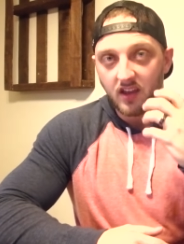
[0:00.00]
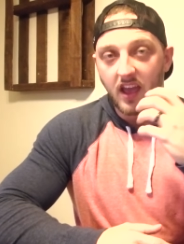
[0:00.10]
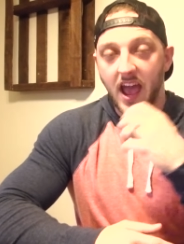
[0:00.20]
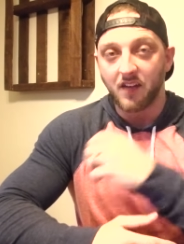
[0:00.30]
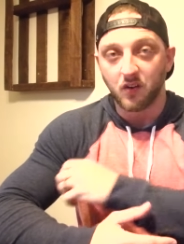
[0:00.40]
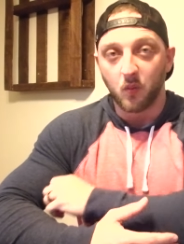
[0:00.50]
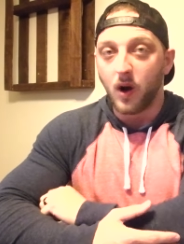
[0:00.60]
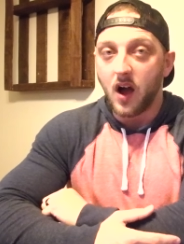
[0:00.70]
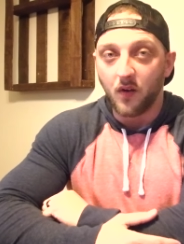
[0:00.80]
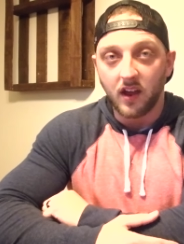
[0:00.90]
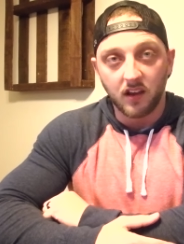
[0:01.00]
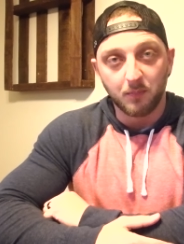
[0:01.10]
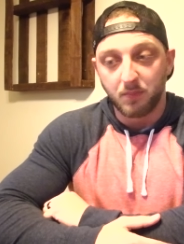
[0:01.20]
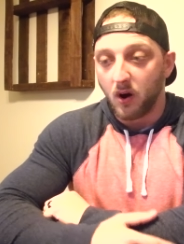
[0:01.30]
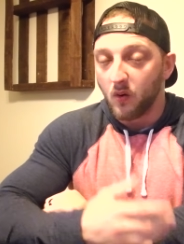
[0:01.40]
After a while,
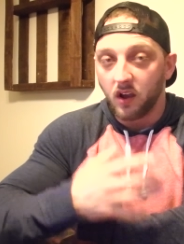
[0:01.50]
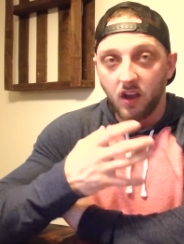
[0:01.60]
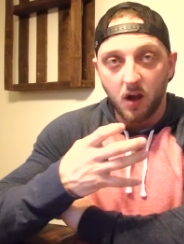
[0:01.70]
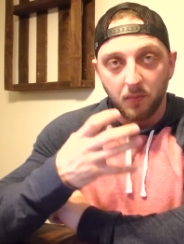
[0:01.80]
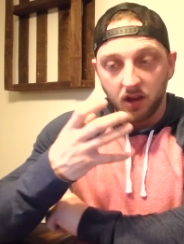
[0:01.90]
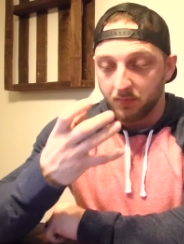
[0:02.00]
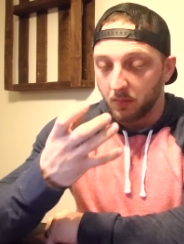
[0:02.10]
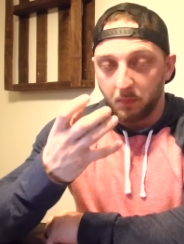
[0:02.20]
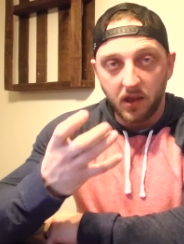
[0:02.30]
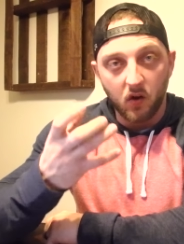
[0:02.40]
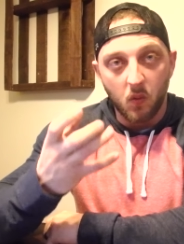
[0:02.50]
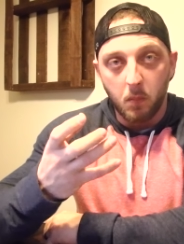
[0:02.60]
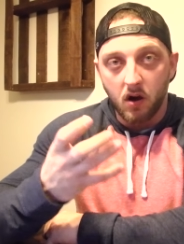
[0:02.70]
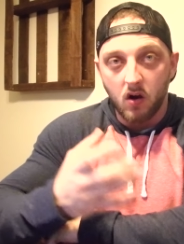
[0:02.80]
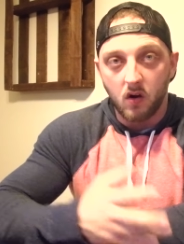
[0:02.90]
that ball of gum becomes a big
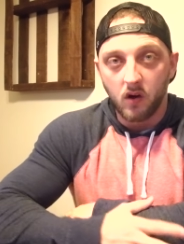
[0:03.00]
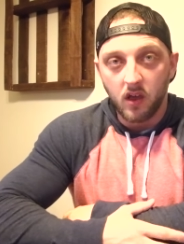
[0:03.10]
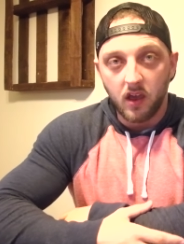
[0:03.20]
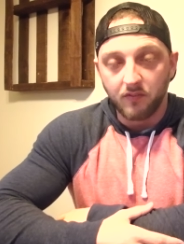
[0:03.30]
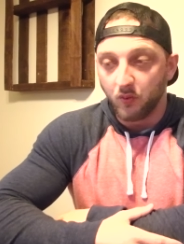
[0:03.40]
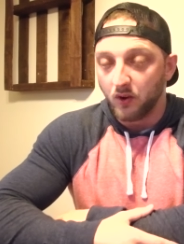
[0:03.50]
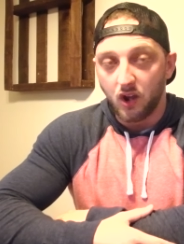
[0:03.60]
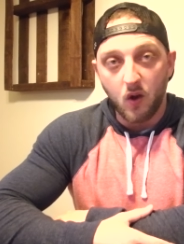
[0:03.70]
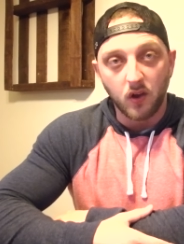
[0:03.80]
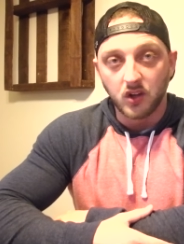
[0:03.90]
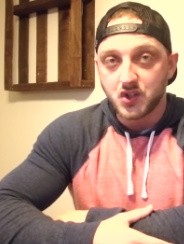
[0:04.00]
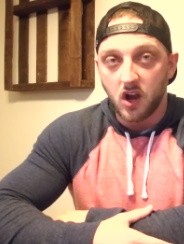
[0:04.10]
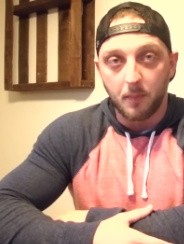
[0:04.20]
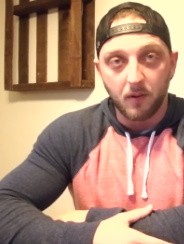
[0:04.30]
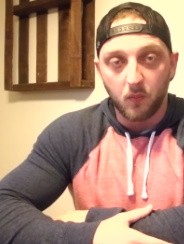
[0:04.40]
old ball, and before you know it, you're
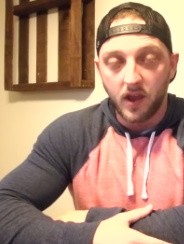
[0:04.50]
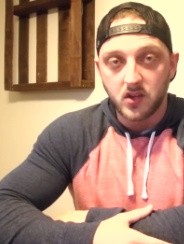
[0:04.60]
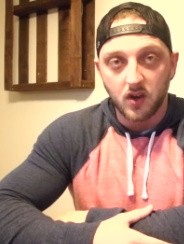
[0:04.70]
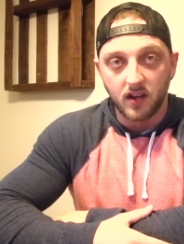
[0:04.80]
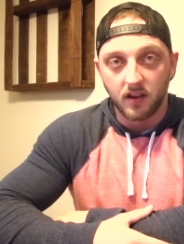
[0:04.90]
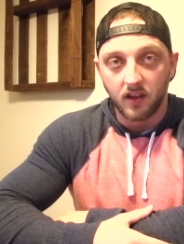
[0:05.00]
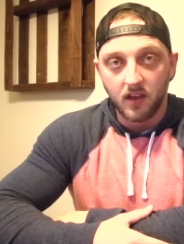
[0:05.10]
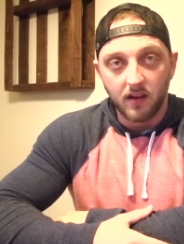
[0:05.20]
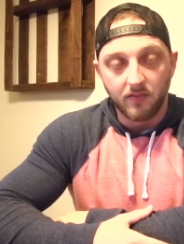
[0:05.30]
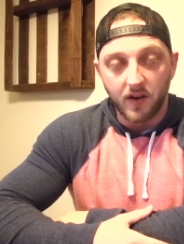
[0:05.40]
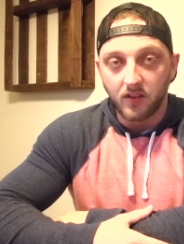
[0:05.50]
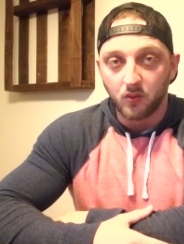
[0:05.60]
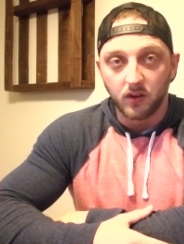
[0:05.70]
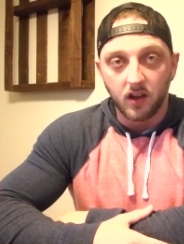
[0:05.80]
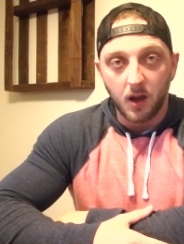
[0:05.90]
chomping away trying to fight
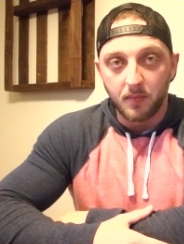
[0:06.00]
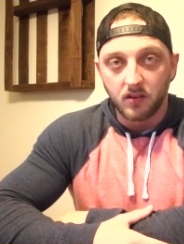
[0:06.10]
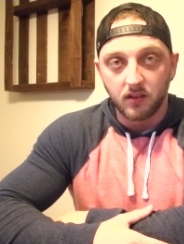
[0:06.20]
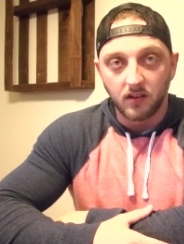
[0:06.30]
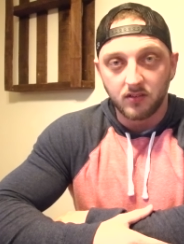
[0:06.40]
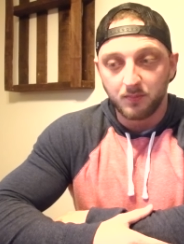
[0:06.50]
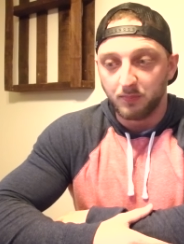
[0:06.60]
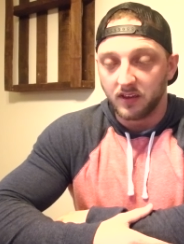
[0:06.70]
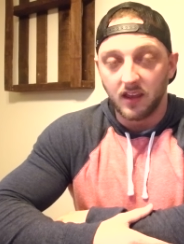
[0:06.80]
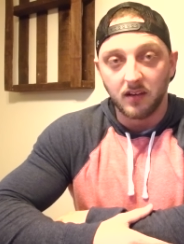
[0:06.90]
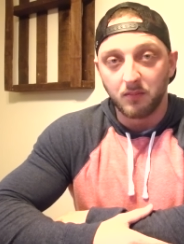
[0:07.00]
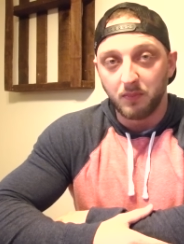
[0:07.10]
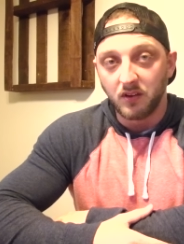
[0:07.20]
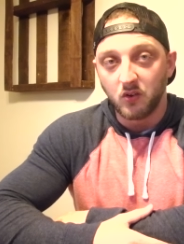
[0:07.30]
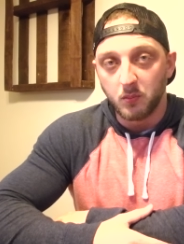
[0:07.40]
through the gum. It can
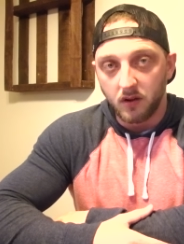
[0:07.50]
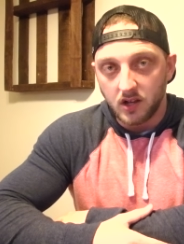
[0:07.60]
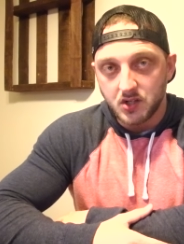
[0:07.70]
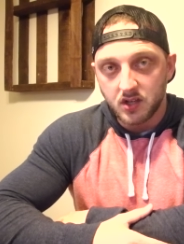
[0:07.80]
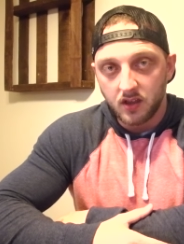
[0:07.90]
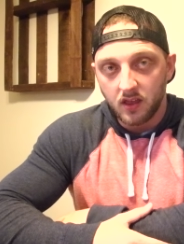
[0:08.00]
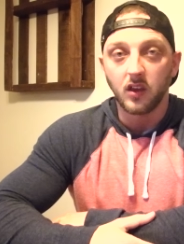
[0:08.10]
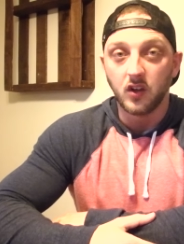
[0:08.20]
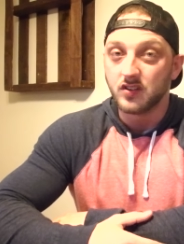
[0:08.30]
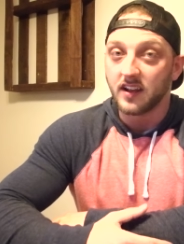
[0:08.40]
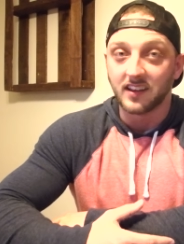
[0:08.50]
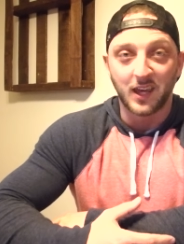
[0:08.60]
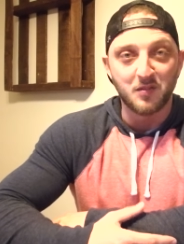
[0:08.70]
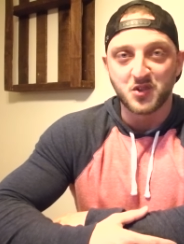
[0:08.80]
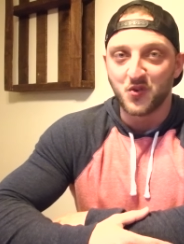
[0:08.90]
be too much. You just have to
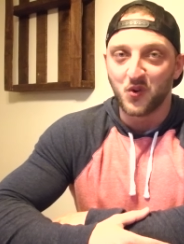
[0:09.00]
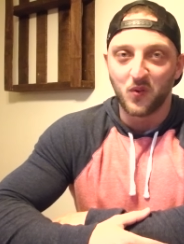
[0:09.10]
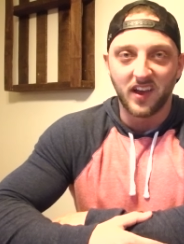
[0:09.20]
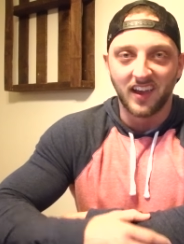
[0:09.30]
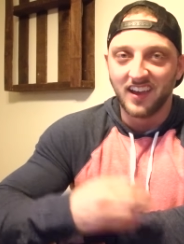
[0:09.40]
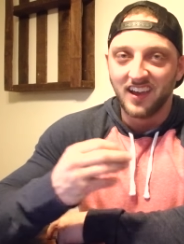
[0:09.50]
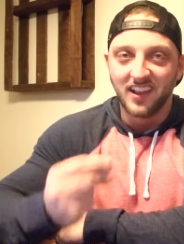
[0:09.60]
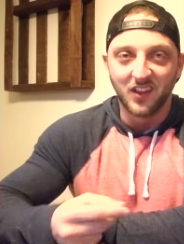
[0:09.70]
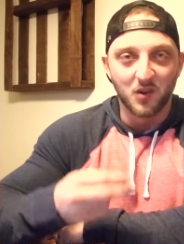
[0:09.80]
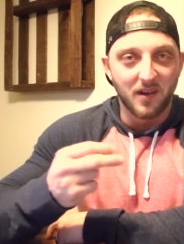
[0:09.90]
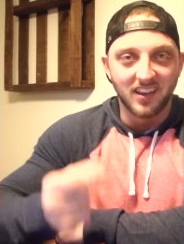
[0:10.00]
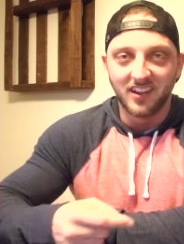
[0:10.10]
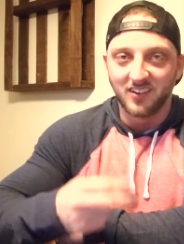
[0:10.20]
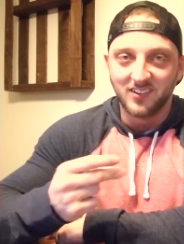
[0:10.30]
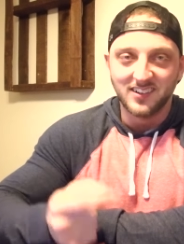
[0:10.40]
keep chewing away, little by
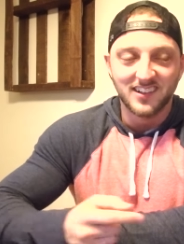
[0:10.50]
little.